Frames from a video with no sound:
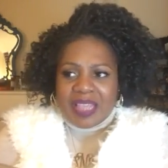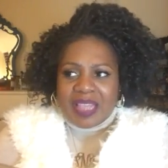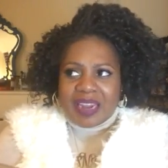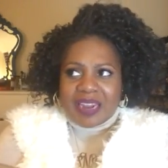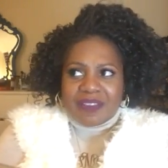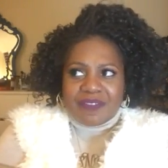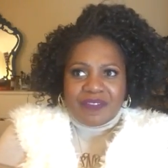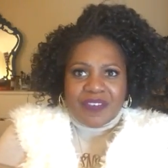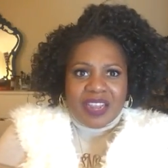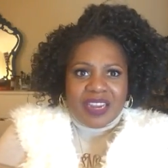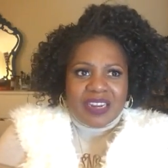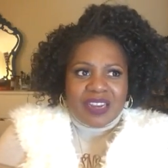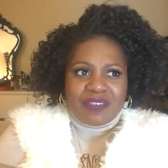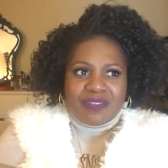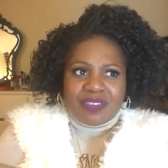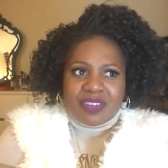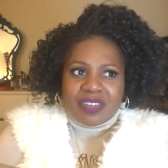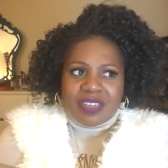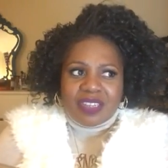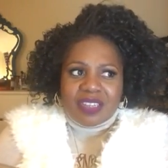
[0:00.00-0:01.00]
and i find
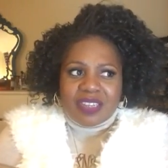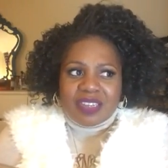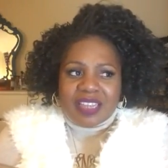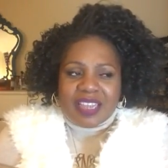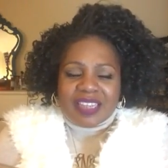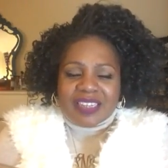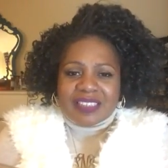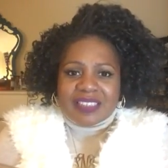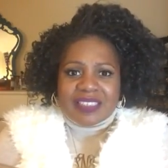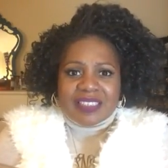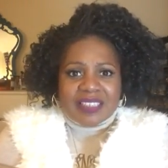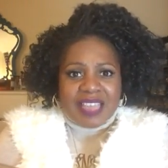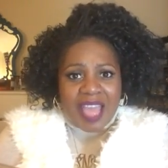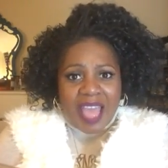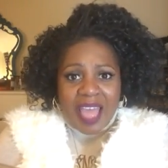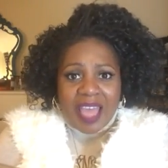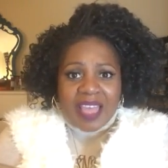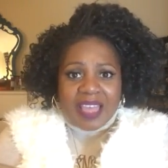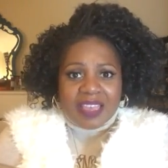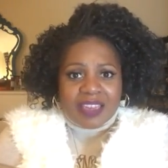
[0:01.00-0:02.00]
that really like
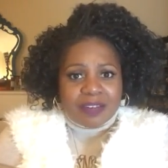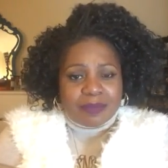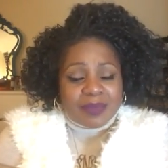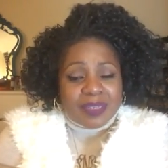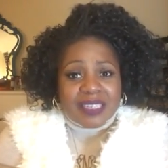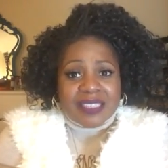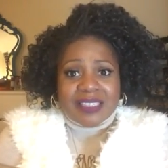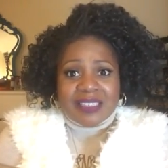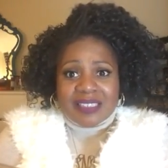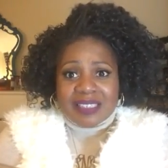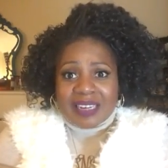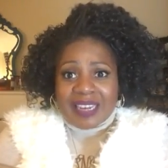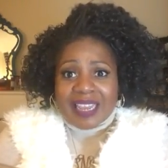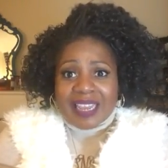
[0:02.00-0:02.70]
sad because